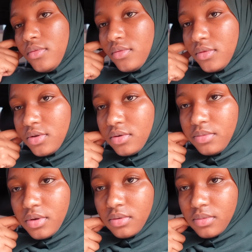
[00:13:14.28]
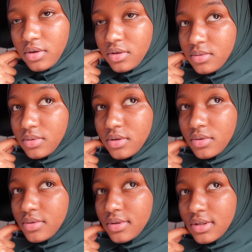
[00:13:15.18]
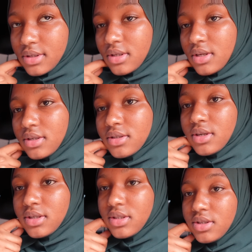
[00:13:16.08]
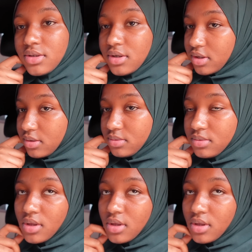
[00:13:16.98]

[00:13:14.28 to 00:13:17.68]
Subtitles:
And so me and my husband are going to see his auntie now,